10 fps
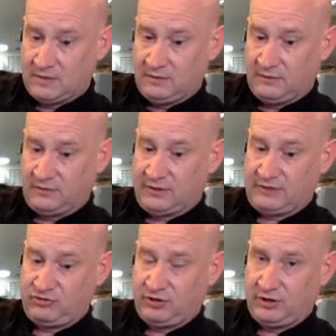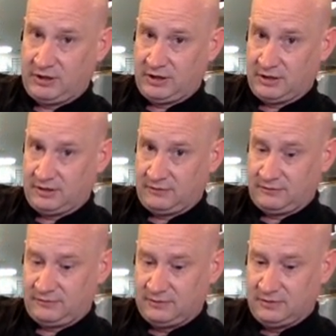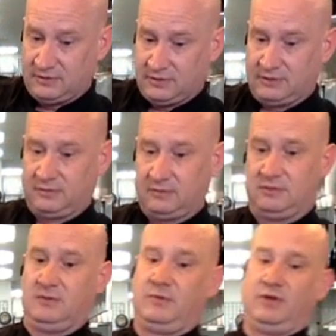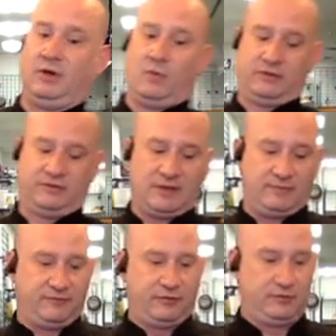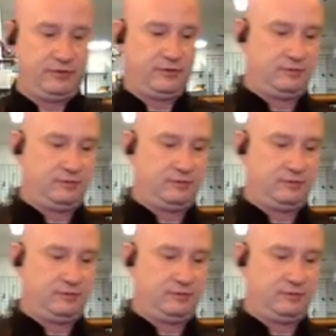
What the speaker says: So that's chilaquiles. You can go one step further.